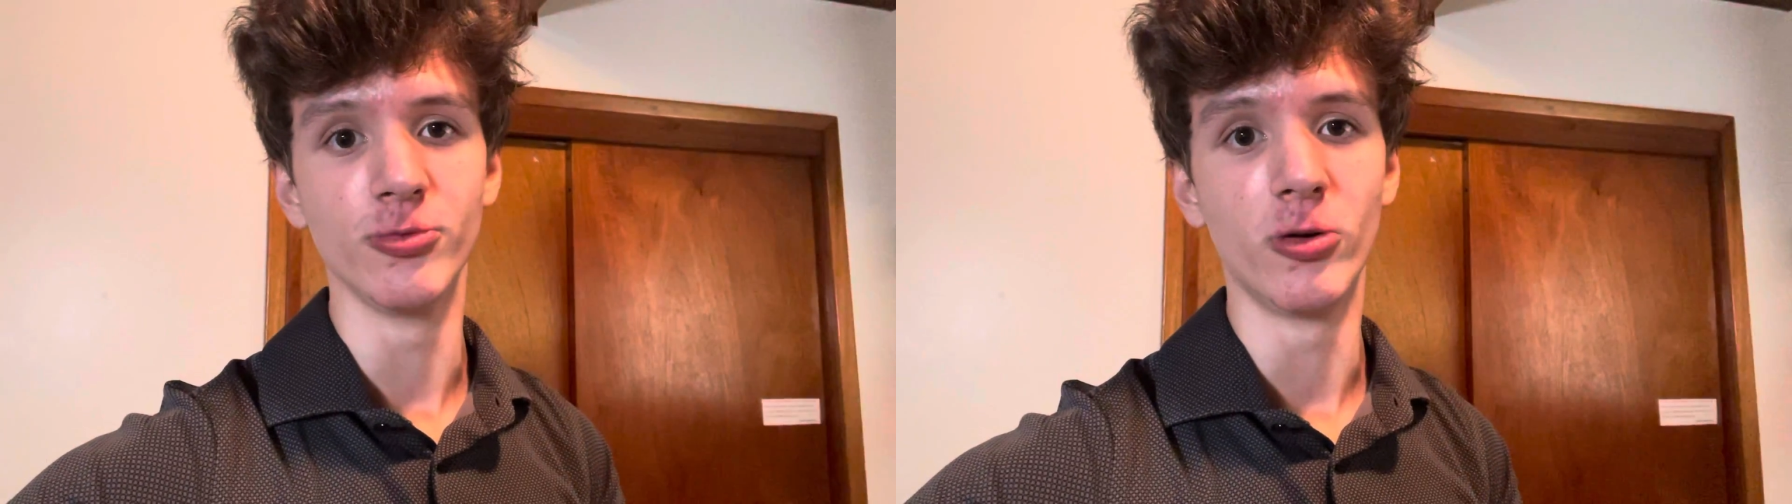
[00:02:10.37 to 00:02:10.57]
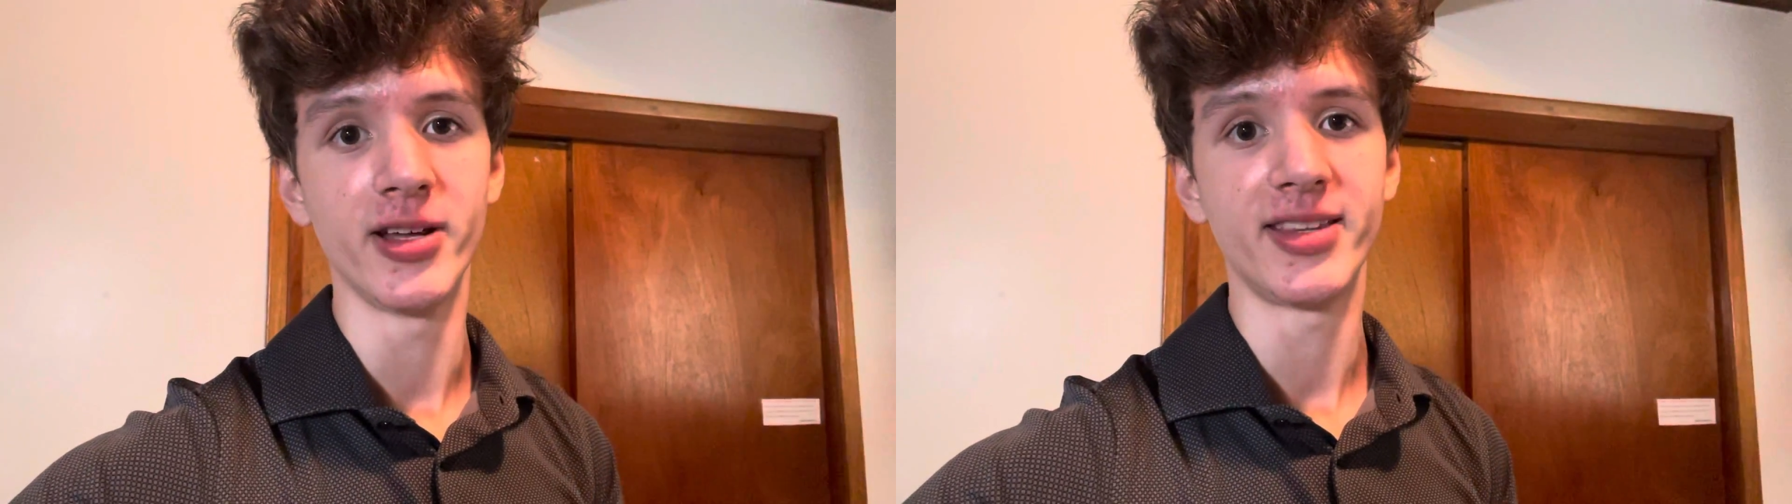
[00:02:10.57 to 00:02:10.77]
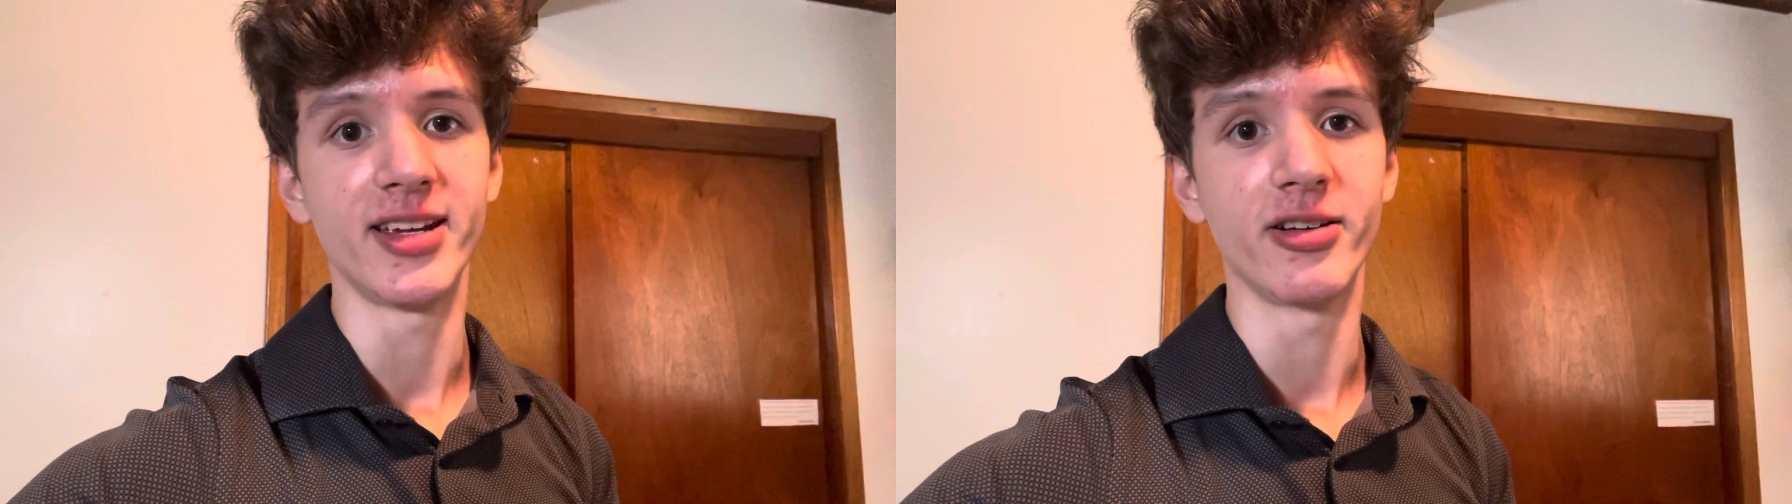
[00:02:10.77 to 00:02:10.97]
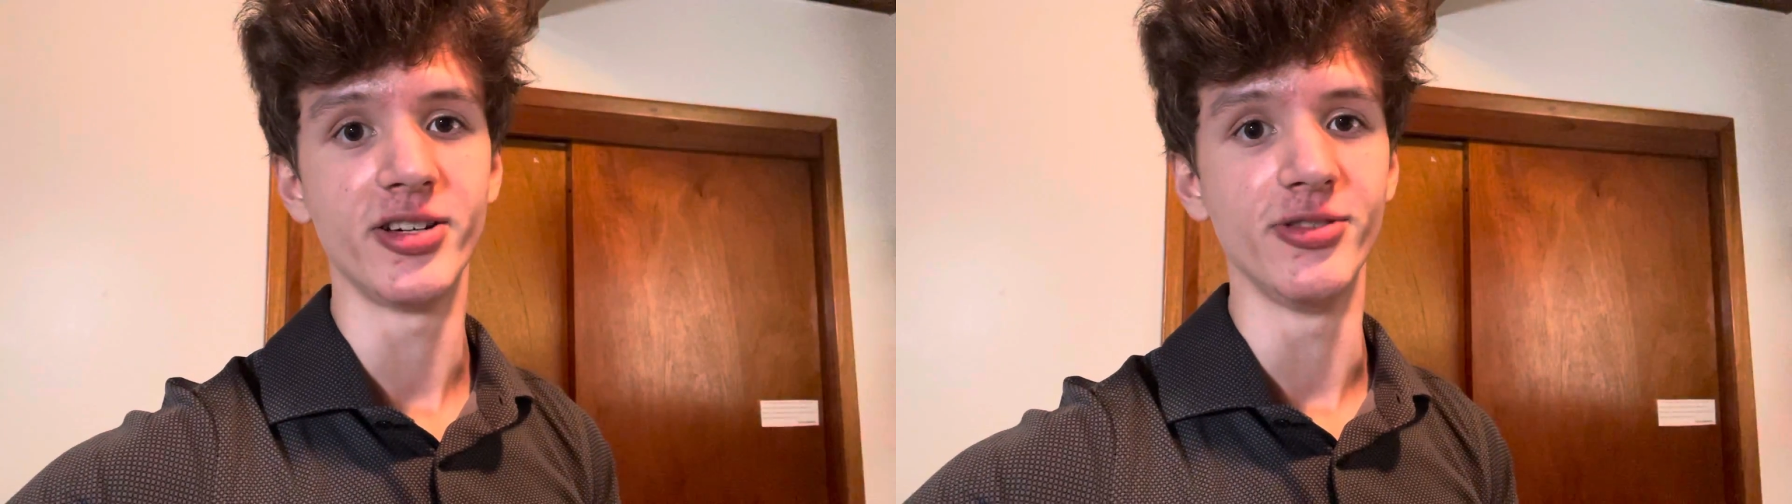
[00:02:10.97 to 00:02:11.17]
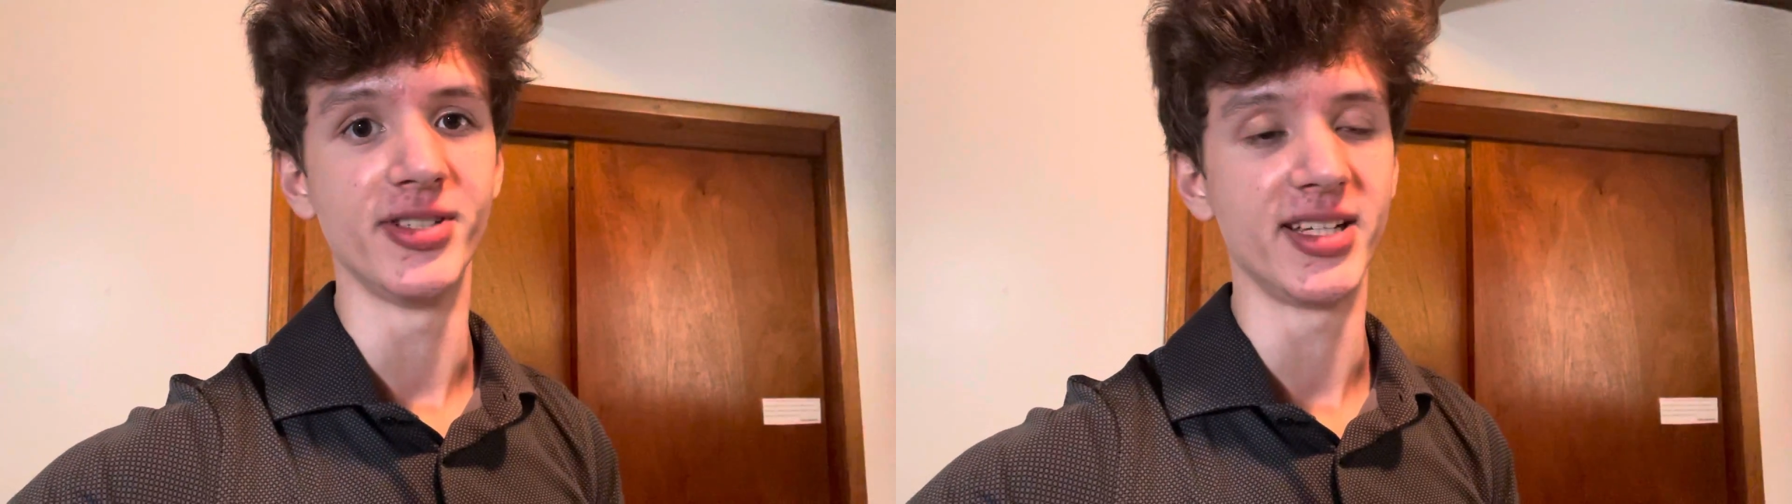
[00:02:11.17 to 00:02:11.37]
what they are
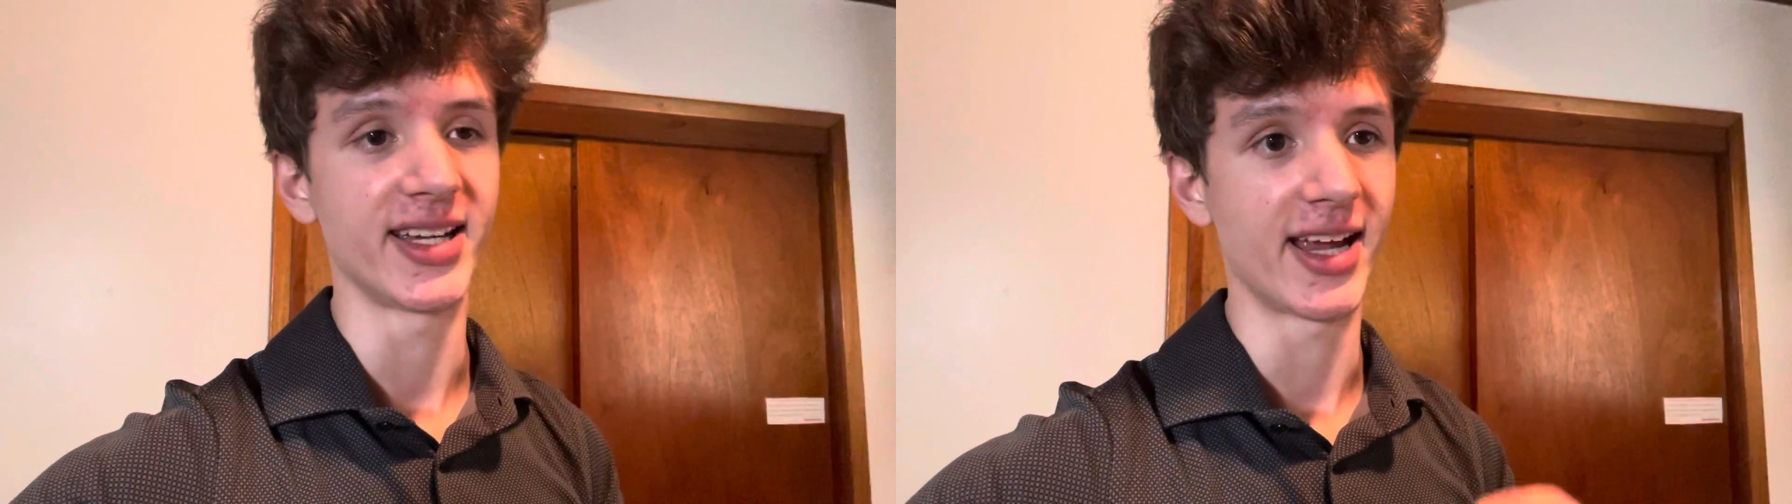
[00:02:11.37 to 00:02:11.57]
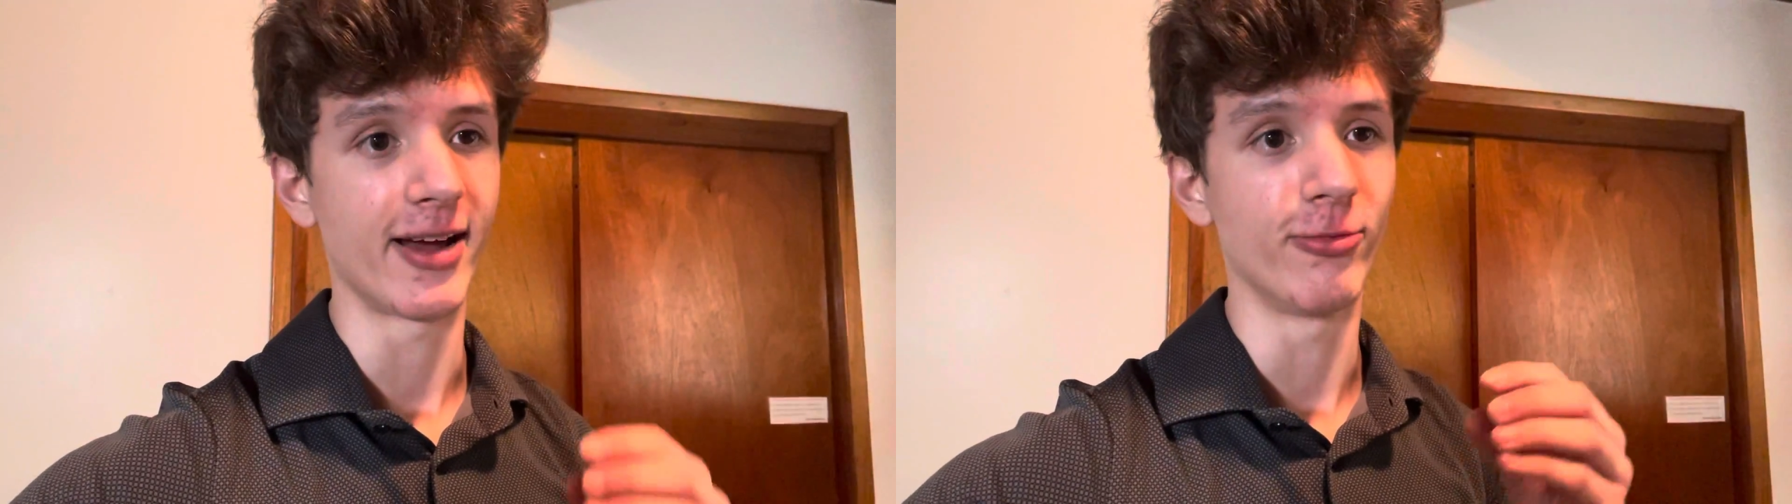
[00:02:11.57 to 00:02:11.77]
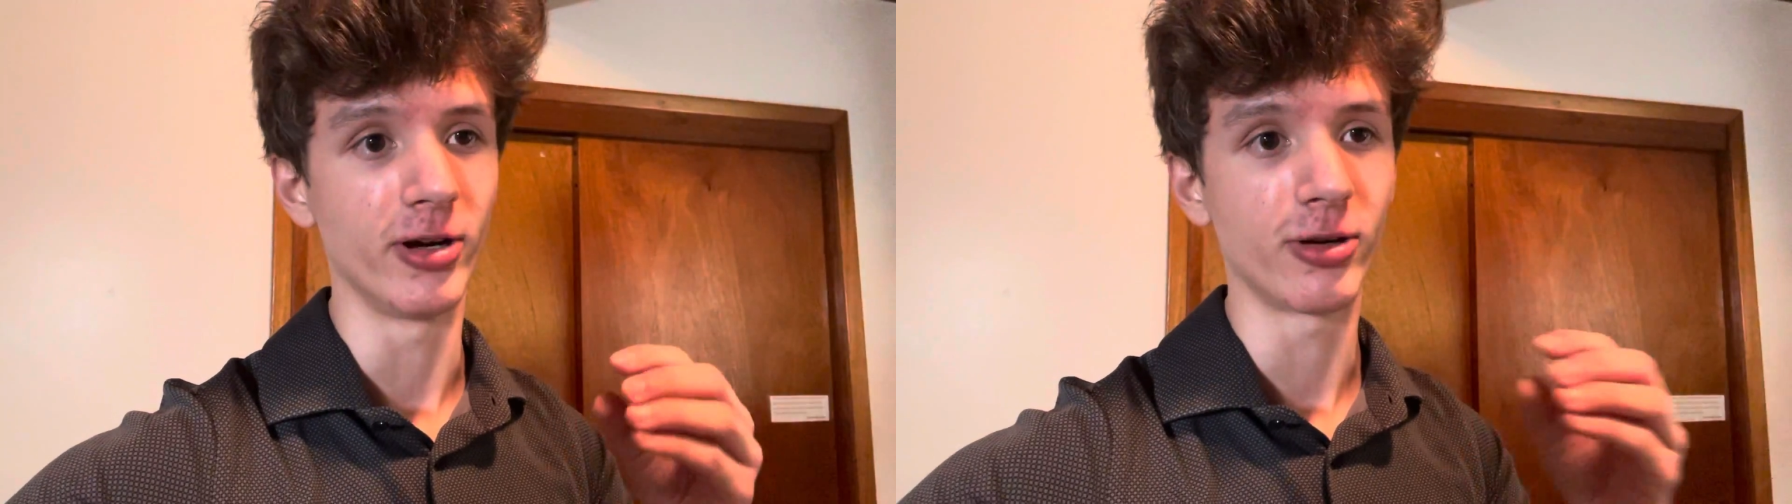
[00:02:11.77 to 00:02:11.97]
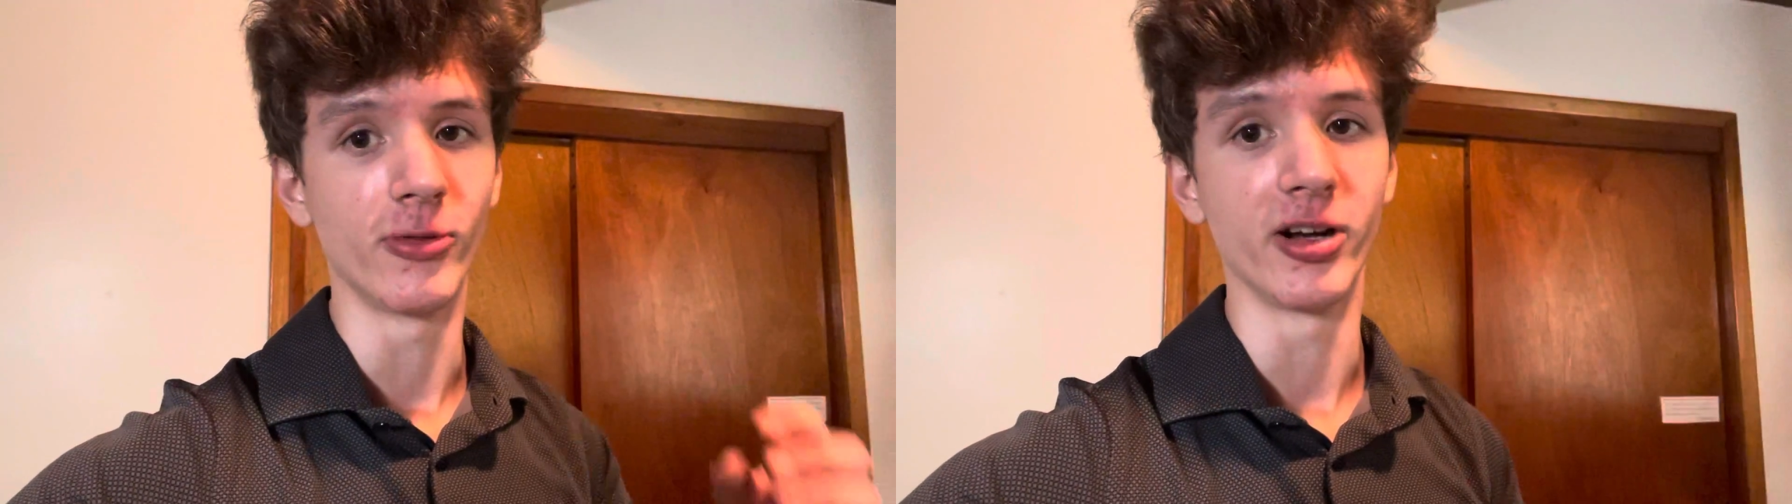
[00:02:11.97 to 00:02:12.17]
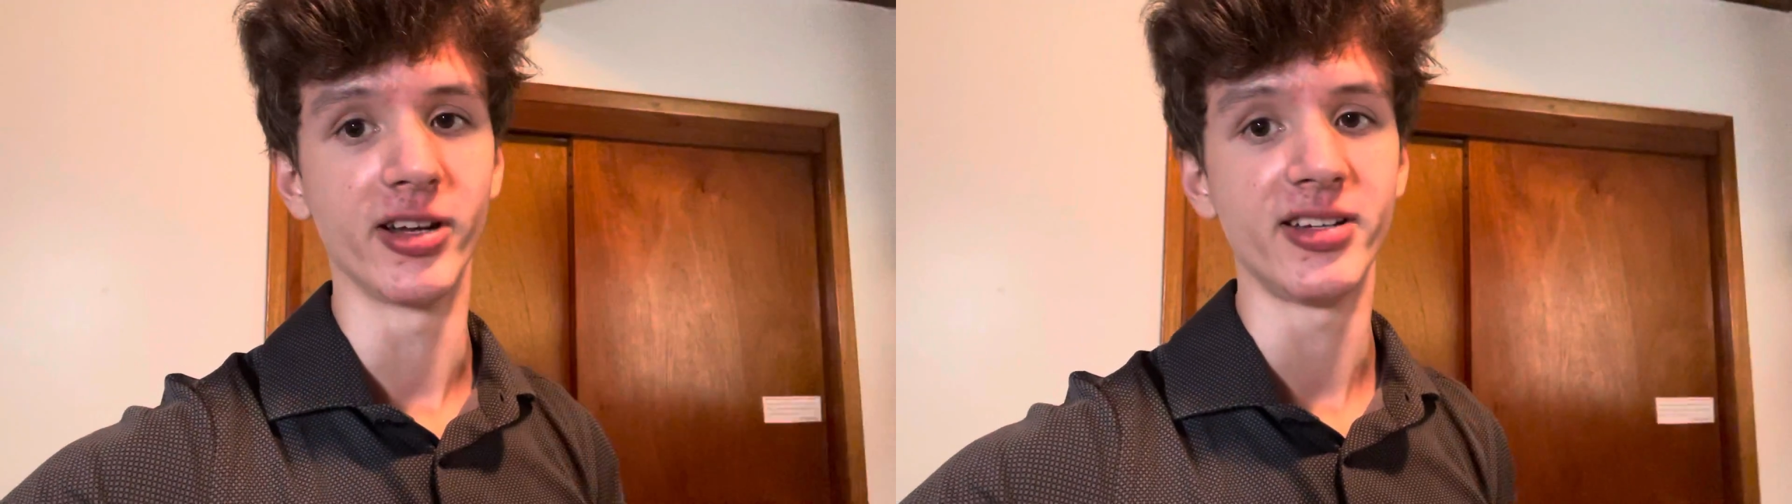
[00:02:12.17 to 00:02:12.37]
using and at what
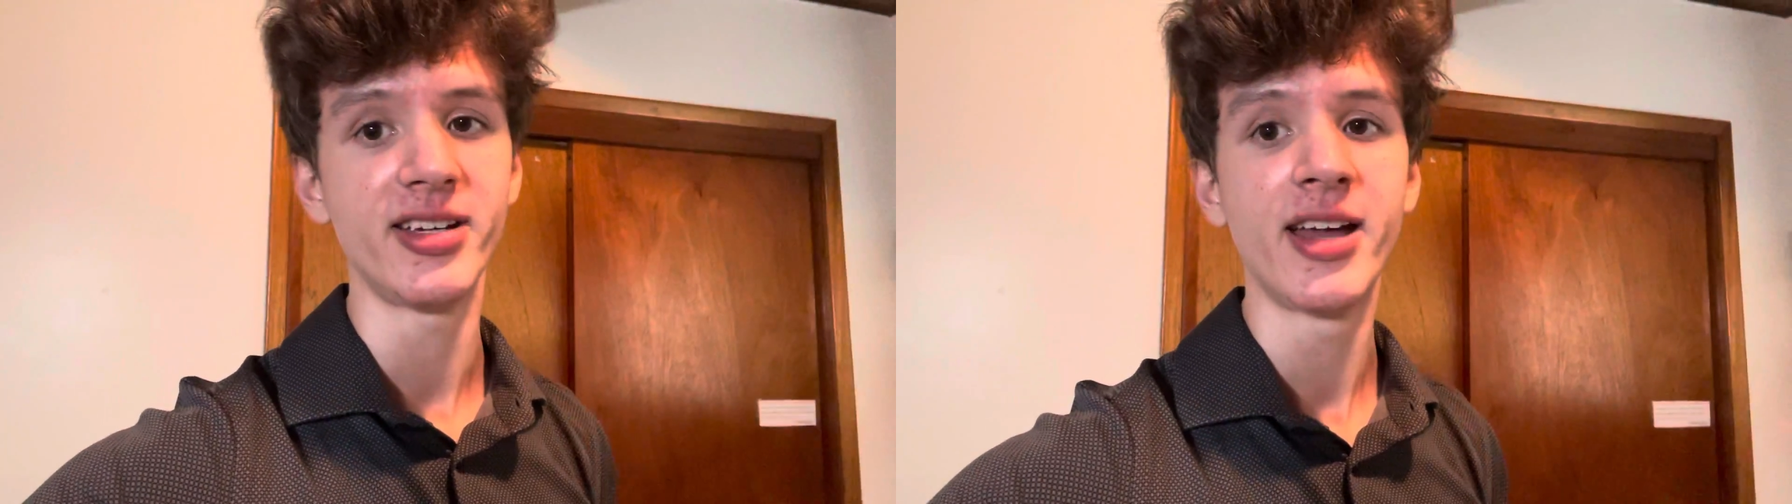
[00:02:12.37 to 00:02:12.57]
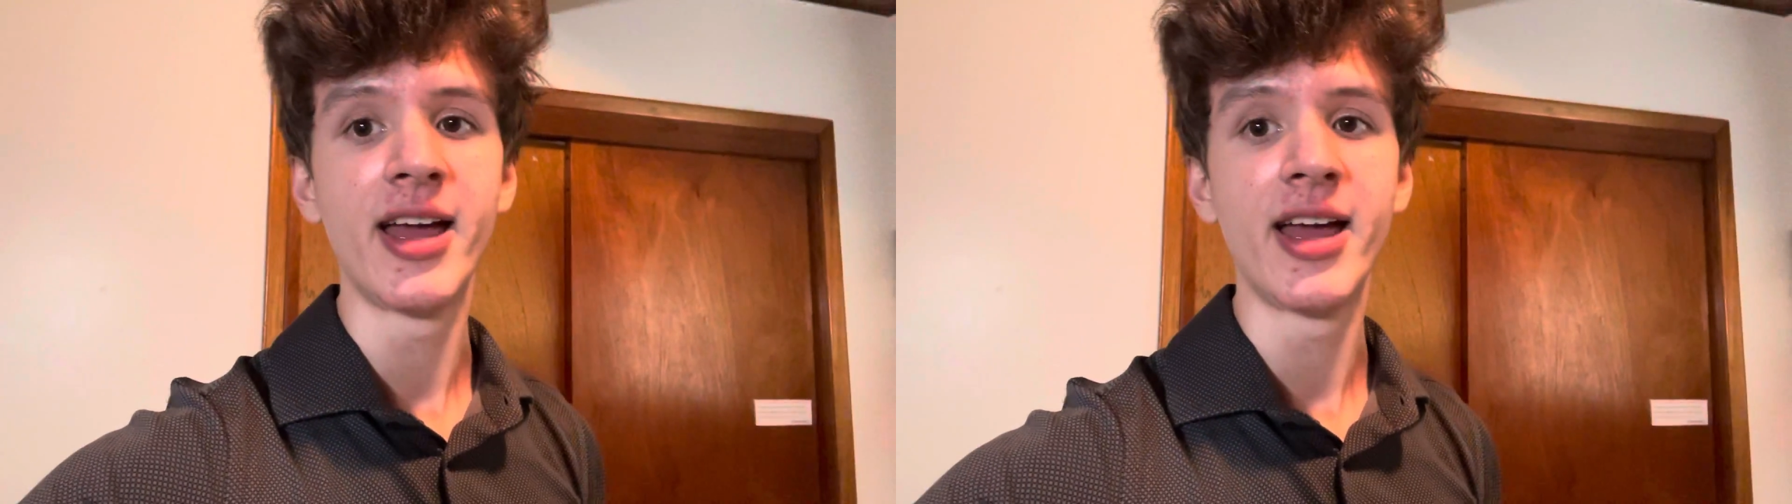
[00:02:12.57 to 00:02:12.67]
quantity.